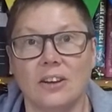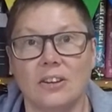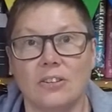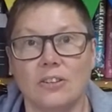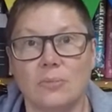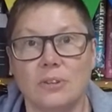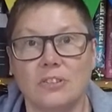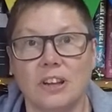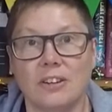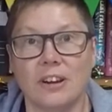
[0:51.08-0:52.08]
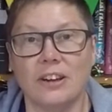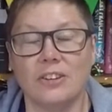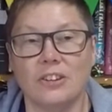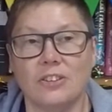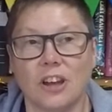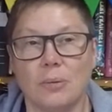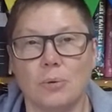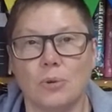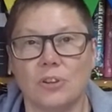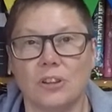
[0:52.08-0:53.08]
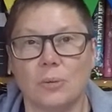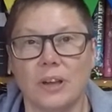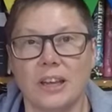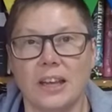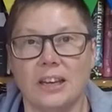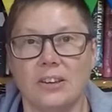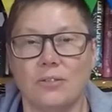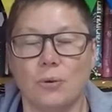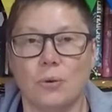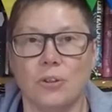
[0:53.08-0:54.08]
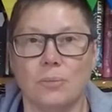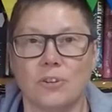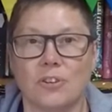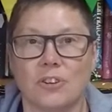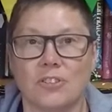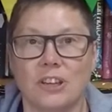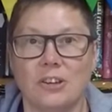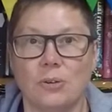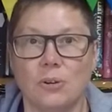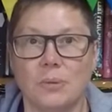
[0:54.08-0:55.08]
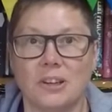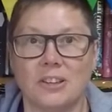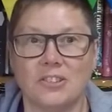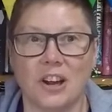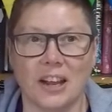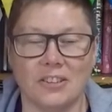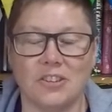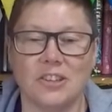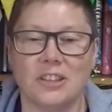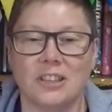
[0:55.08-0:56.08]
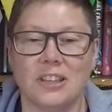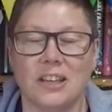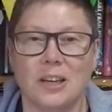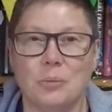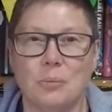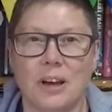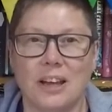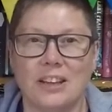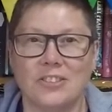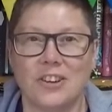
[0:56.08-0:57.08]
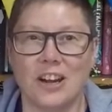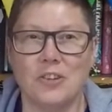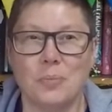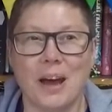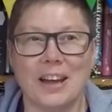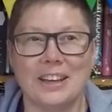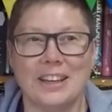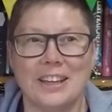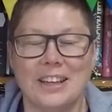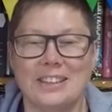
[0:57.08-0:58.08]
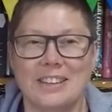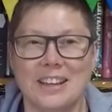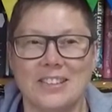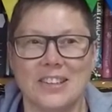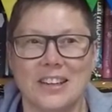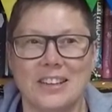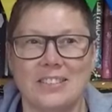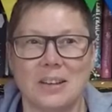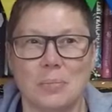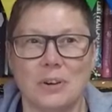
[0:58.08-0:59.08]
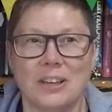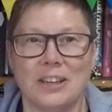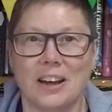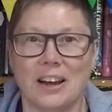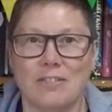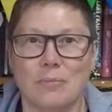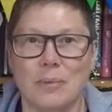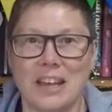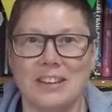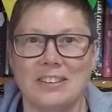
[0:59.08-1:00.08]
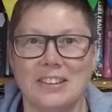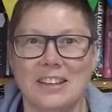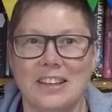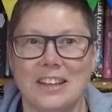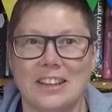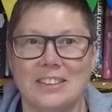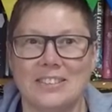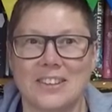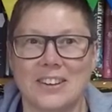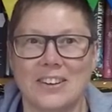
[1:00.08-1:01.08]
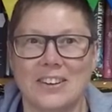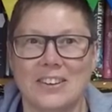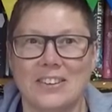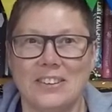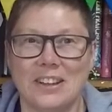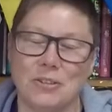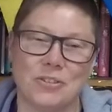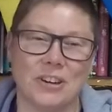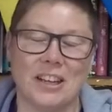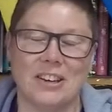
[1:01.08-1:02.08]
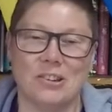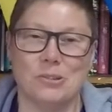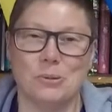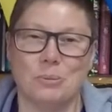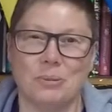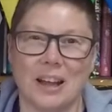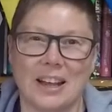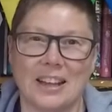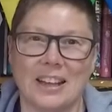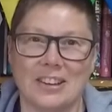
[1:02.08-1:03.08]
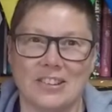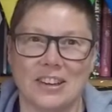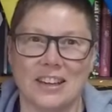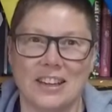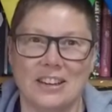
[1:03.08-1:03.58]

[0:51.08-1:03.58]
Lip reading: Christmas decorations I bought at the weekend for the Brook Crossing Ornament Exchange. My exchange partner is actually someone I've met, so that was really cool, like actually